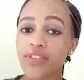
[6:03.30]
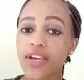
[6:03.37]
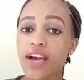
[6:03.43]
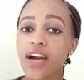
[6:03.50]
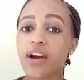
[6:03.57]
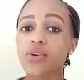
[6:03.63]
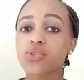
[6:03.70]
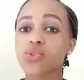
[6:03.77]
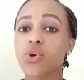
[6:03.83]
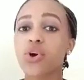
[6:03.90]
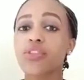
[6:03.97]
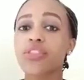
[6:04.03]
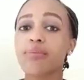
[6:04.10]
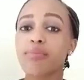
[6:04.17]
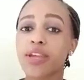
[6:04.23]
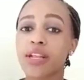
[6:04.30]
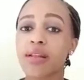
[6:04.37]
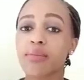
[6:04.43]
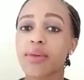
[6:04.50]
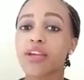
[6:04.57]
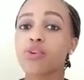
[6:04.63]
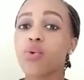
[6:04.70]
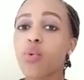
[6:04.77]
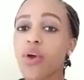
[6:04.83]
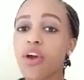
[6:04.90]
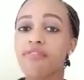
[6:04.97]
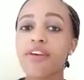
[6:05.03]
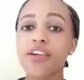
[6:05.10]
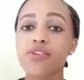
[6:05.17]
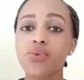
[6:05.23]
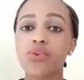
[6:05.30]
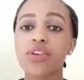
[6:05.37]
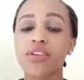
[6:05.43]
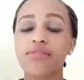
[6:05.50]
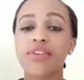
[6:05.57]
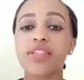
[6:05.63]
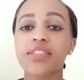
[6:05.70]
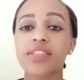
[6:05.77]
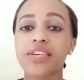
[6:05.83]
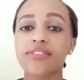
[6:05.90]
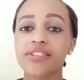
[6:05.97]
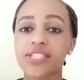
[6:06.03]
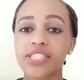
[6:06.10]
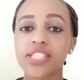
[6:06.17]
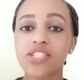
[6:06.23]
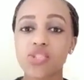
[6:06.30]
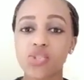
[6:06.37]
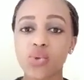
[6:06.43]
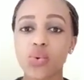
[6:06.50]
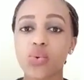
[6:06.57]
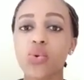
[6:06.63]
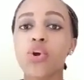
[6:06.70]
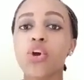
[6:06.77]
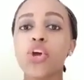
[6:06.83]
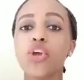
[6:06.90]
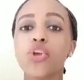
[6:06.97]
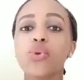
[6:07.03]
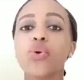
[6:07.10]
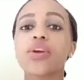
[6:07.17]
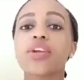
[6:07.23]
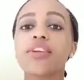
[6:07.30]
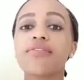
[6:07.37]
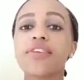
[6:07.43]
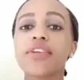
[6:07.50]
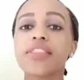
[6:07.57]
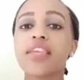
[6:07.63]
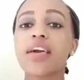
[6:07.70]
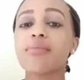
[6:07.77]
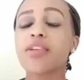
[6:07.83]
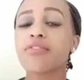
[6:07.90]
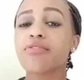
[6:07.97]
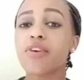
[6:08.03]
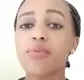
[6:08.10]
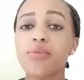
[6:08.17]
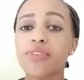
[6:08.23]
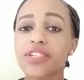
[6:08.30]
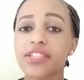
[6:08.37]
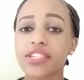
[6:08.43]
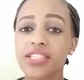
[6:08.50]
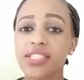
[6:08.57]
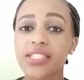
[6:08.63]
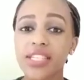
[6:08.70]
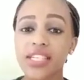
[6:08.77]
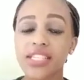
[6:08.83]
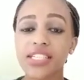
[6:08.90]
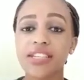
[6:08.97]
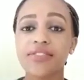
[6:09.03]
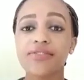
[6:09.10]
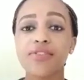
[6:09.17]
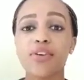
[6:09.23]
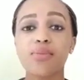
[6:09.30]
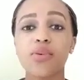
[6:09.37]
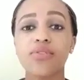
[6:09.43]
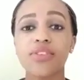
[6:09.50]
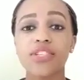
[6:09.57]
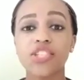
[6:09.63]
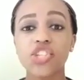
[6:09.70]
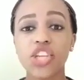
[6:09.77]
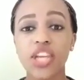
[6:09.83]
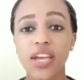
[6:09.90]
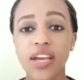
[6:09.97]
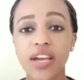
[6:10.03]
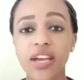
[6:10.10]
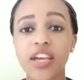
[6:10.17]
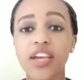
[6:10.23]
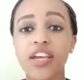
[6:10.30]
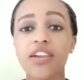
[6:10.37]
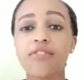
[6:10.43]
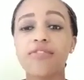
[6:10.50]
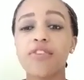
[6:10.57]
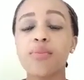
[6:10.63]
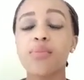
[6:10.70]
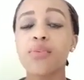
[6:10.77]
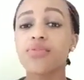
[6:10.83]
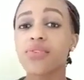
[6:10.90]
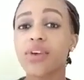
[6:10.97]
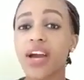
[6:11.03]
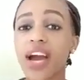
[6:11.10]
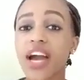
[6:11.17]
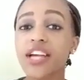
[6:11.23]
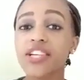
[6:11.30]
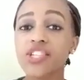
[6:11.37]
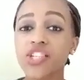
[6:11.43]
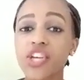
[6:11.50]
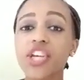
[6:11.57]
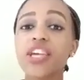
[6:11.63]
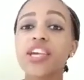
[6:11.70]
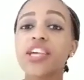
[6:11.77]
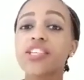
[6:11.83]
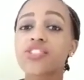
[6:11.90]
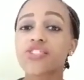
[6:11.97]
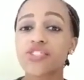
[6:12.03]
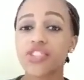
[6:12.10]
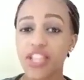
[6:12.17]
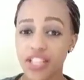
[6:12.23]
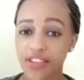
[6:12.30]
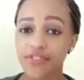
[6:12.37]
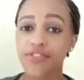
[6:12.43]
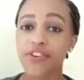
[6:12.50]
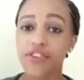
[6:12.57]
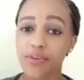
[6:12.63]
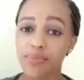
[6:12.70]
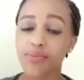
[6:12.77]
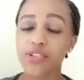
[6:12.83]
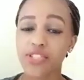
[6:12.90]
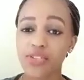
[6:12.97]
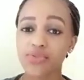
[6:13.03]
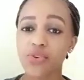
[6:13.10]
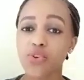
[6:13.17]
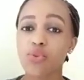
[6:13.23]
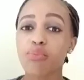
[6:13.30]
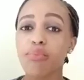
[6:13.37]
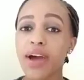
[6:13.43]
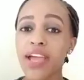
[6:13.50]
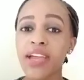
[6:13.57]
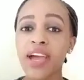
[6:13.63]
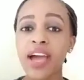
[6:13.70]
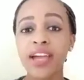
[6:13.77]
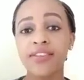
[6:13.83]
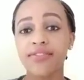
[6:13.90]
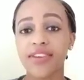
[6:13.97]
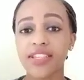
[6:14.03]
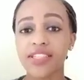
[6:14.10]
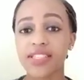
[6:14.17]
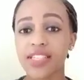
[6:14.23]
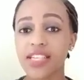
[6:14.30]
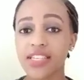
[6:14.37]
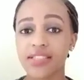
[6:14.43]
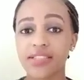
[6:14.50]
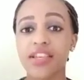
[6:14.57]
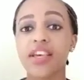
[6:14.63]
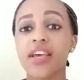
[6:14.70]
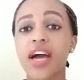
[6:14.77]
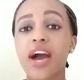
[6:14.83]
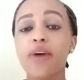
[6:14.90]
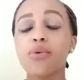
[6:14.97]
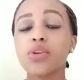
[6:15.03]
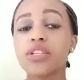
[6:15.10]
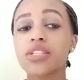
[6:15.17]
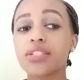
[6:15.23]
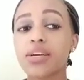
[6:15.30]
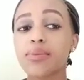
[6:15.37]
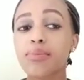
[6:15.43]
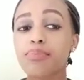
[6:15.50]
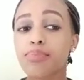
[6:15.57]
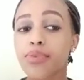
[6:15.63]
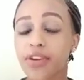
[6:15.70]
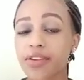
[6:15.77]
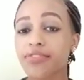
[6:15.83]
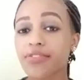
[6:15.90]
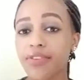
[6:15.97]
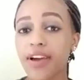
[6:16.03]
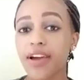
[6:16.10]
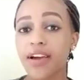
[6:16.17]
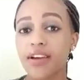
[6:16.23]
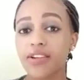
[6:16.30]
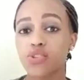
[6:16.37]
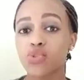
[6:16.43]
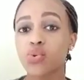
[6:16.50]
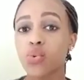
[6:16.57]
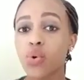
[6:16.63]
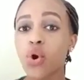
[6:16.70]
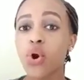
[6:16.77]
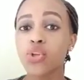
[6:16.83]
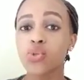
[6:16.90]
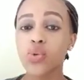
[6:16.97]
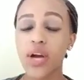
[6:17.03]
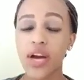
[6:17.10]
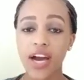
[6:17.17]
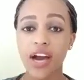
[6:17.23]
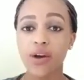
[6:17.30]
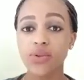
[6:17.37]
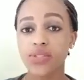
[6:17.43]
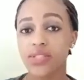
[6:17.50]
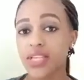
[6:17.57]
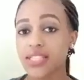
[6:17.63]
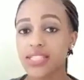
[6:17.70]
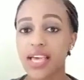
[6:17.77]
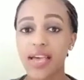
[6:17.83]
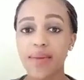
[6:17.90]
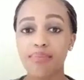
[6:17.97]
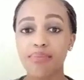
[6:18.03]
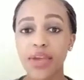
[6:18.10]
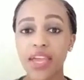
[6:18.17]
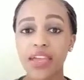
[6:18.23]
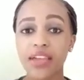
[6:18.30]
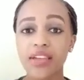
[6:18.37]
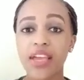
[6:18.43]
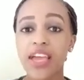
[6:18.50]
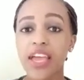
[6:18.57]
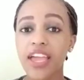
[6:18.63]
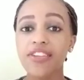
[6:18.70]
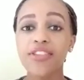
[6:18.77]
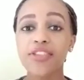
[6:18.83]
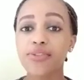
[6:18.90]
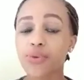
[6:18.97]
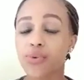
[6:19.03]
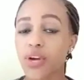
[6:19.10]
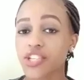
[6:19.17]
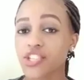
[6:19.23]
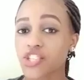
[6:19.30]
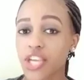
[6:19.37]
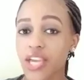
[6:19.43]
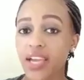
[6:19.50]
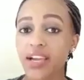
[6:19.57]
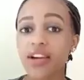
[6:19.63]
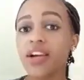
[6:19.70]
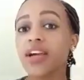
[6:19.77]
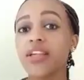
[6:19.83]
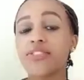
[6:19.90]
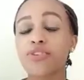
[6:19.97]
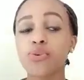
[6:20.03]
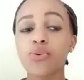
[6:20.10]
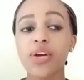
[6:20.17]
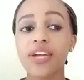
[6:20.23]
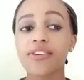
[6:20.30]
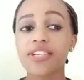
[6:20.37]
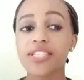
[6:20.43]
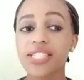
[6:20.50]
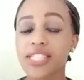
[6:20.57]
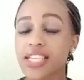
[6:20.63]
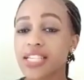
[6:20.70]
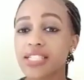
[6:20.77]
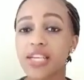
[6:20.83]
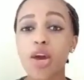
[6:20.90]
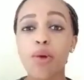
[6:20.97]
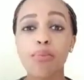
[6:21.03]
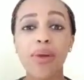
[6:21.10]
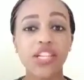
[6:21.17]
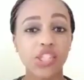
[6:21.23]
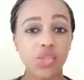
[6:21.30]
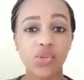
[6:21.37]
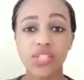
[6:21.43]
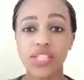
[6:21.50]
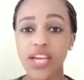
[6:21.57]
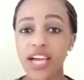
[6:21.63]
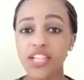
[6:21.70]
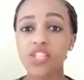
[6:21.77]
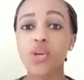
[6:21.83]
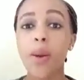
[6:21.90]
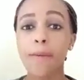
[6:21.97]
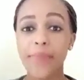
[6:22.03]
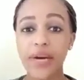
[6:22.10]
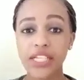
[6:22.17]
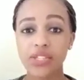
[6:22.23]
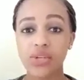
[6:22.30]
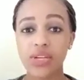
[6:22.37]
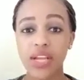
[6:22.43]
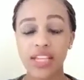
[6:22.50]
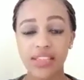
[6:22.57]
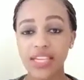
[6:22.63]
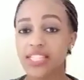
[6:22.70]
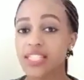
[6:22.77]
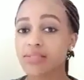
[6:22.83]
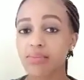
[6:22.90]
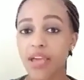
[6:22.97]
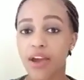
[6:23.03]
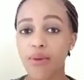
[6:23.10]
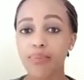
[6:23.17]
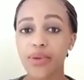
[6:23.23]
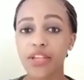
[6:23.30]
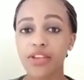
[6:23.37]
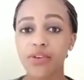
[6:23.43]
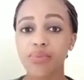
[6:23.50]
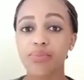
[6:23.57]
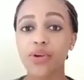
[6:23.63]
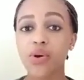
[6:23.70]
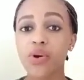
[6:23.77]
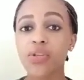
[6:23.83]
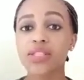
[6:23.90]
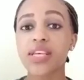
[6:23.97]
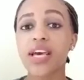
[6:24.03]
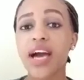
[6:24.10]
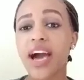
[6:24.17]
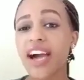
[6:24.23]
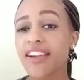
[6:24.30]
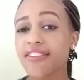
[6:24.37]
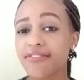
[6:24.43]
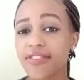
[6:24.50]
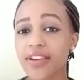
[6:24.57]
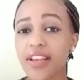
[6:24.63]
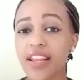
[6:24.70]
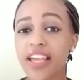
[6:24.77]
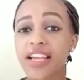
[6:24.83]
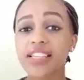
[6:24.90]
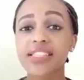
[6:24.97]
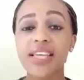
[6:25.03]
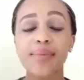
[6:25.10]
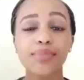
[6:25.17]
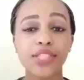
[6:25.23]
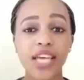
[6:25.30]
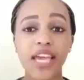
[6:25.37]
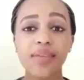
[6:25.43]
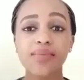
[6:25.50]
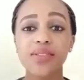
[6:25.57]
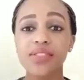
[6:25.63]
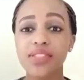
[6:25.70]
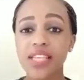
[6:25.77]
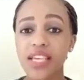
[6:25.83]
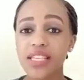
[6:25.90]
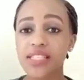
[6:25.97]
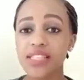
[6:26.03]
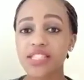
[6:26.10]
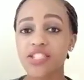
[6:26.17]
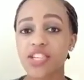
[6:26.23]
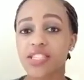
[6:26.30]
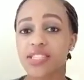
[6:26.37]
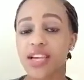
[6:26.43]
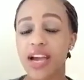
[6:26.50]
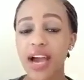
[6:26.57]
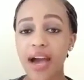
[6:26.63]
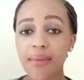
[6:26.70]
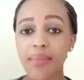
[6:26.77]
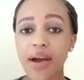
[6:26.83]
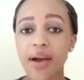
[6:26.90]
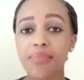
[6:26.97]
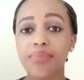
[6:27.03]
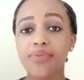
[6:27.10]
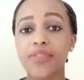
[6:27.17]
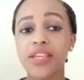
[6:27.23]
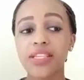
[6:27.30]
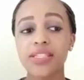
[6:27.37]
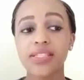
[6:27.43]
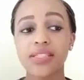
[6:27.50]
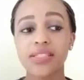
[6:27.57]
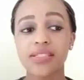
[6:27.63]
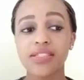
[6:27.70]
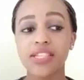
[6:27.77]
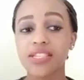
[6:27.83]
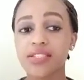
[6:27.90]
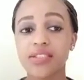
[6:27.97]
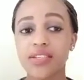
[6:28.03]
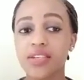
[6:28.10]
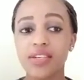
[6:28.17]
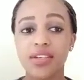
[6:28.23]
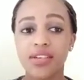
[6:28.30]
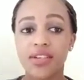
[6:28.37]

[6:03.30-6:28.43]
of the house or the middleman, whoever you're giving the receipt to, you're giving them in form of a receipt, in form of a check, in form of cash. It's really very important for you. My advice is, I would prefer to go to a house that I am paying either through a check, through a receipt, but not cash. Personally, that is my opinion, because I feel like sometimes things just come up, things just